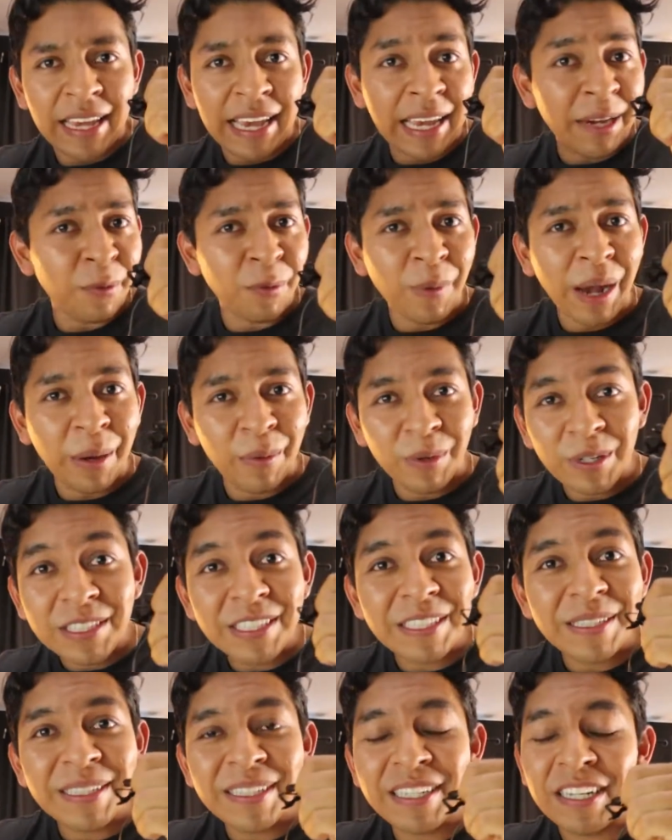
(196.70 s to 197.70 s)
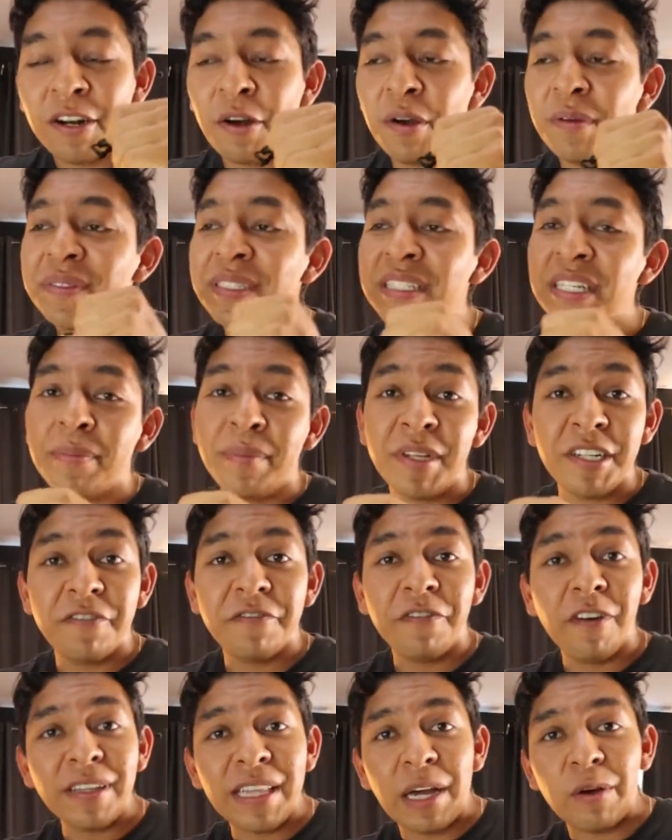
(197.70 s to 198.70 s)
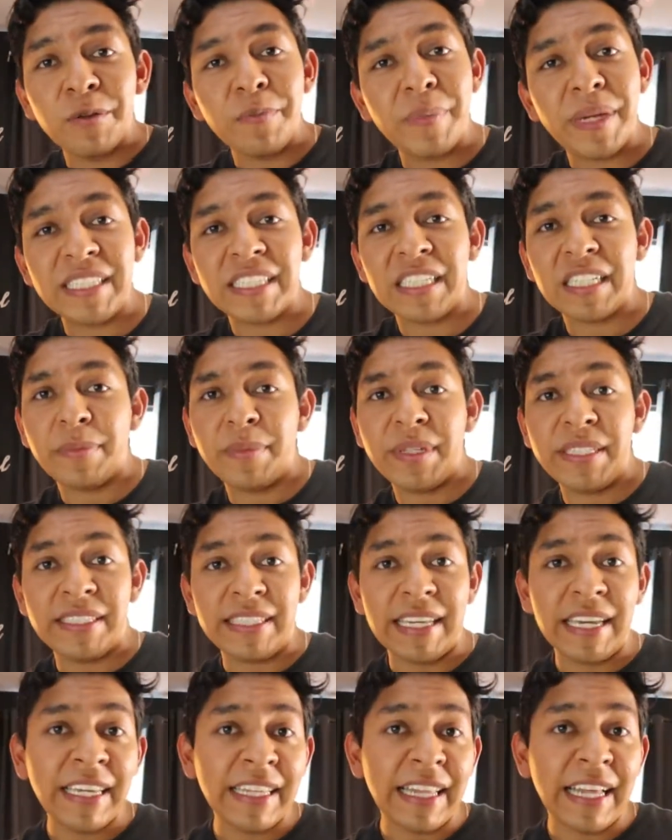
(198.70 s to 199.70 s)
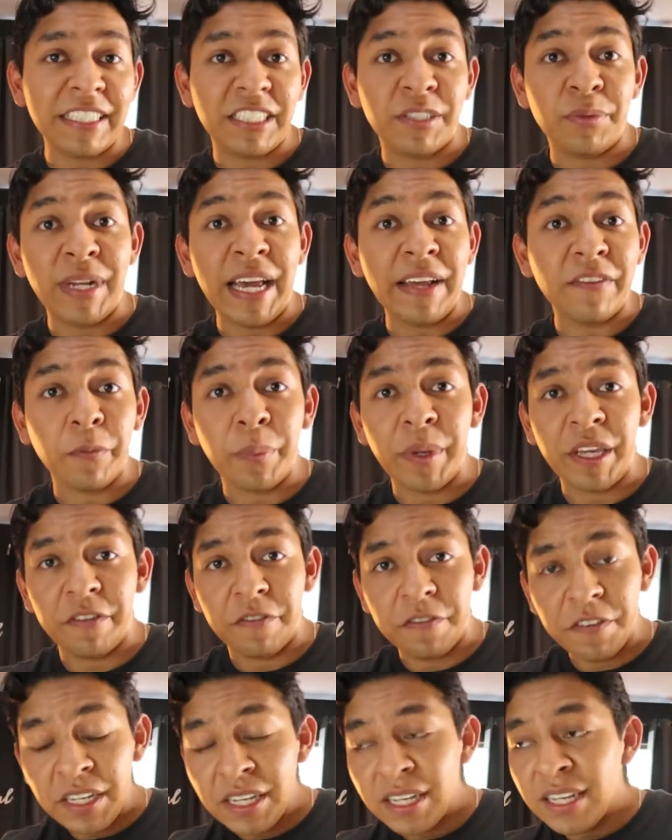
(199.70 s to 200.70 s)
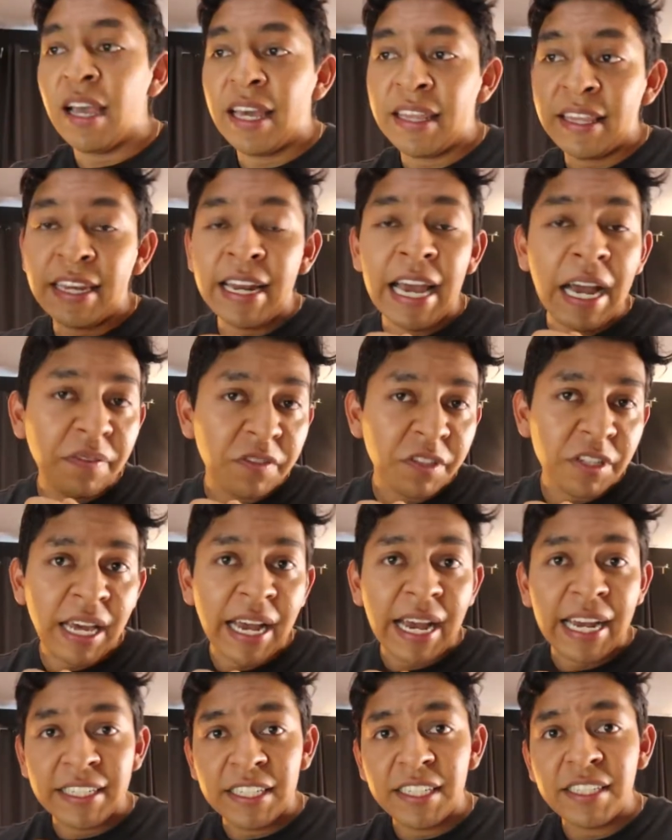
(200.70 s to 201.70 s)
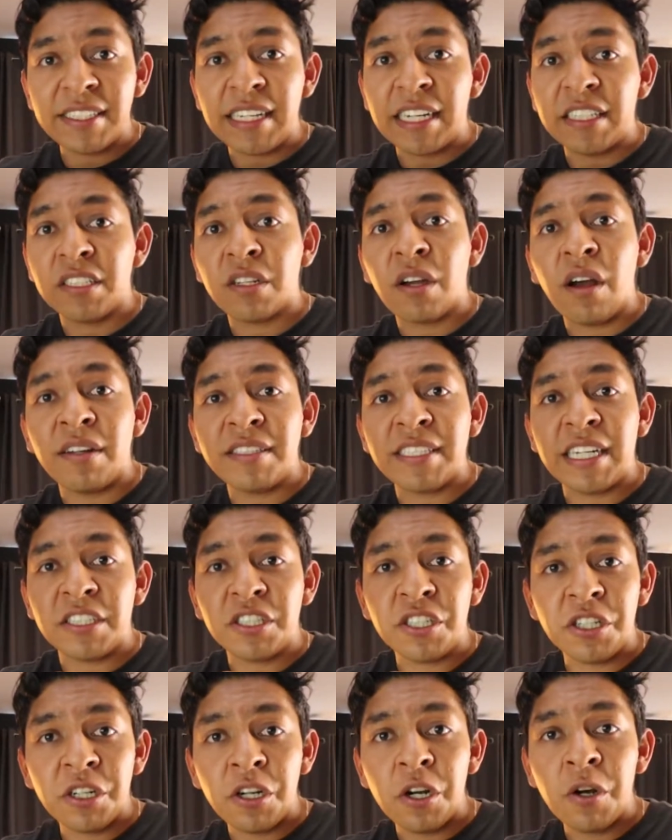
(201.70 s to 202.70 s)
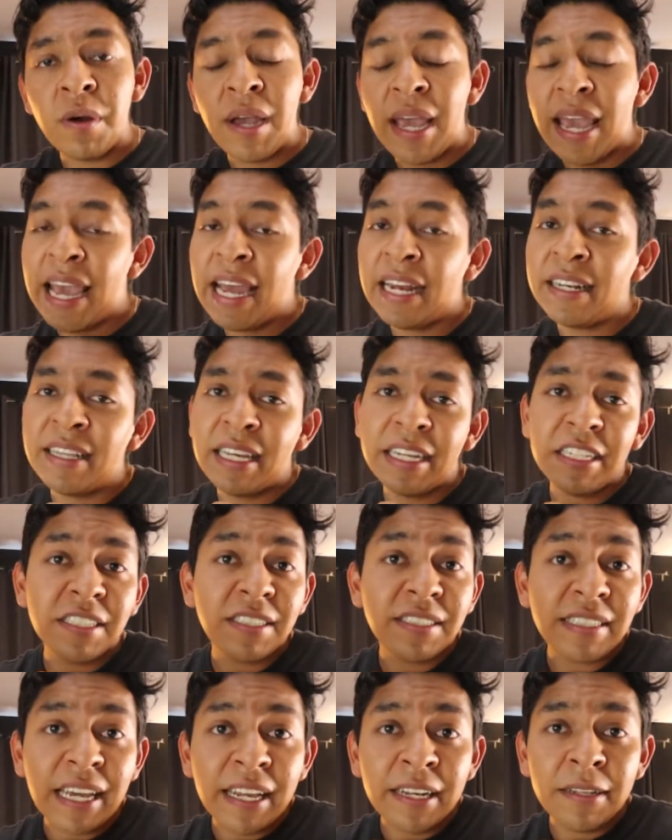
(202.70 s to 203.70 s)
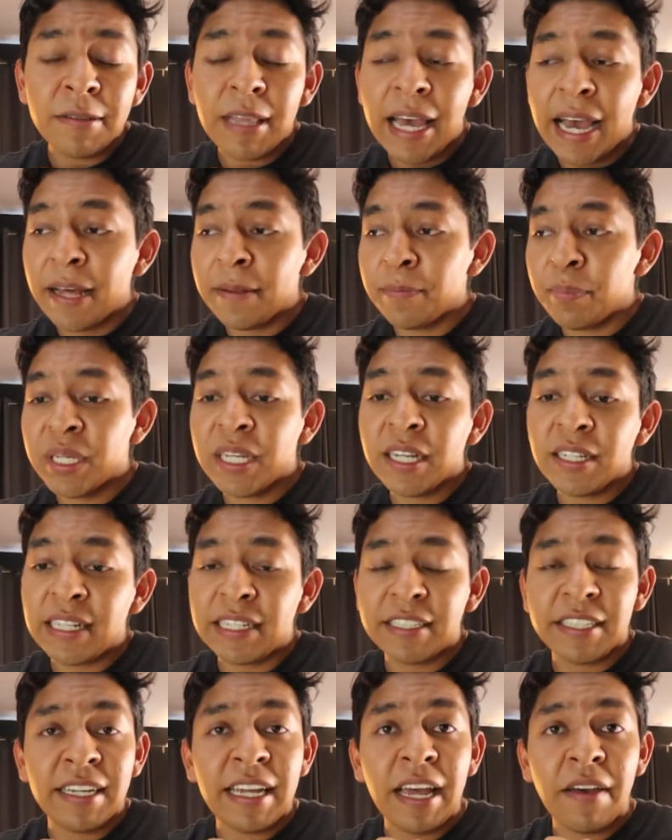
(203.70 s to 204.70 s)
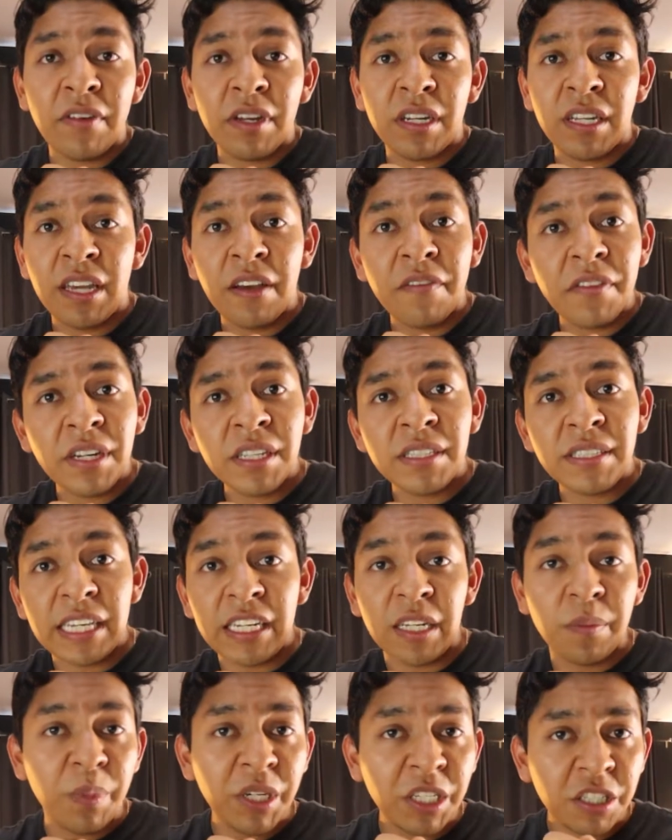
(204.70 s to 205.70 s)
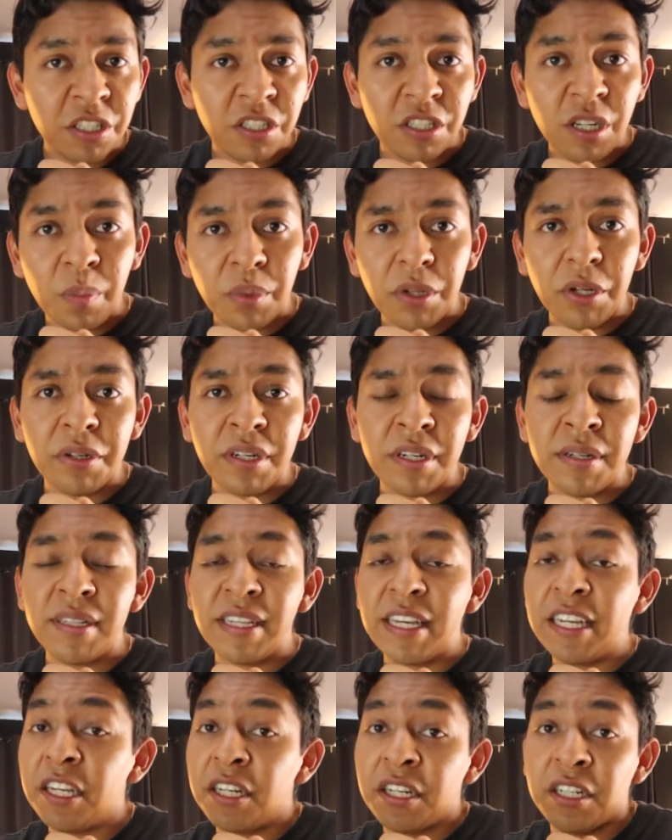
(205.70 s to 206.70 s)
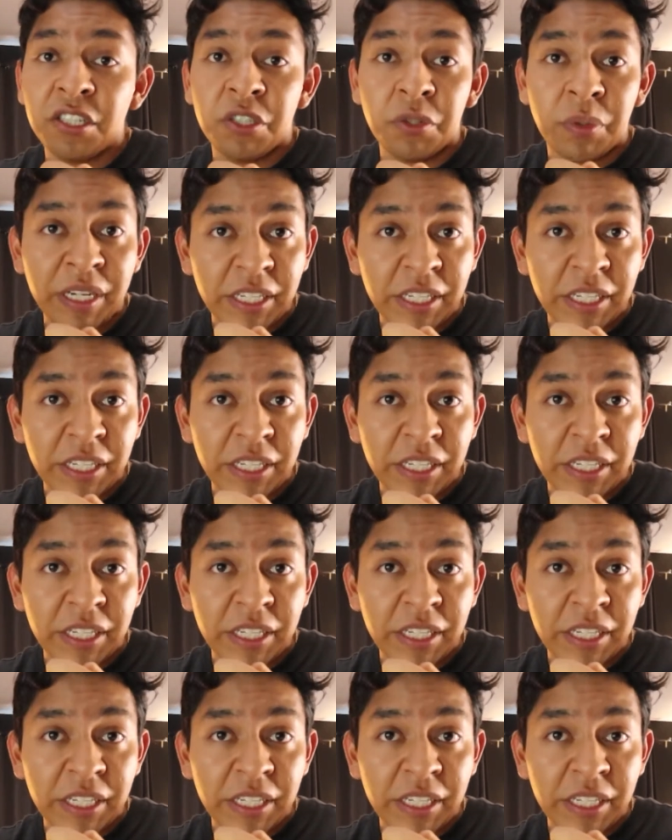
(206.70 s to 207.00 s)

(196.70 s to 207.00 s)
And why would she? You know, if she admitted fault, that would basically be saying that she would have to pay the fee. And then after that, I did decide to contact Turo, and they just said that because I didn't have any evidence, any pictures uploaded, they couldn't do